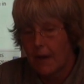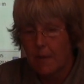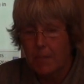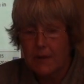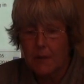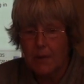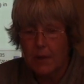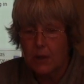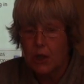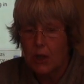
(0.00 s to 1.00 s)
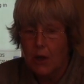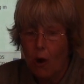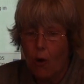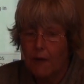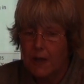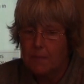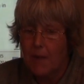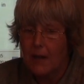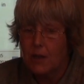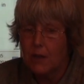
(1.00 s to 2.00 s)
the possibility of
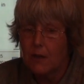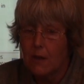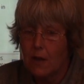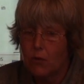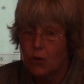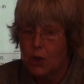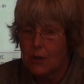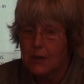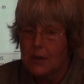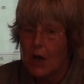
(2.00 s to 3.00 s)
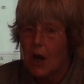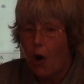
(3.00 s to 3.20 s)
expanding the notions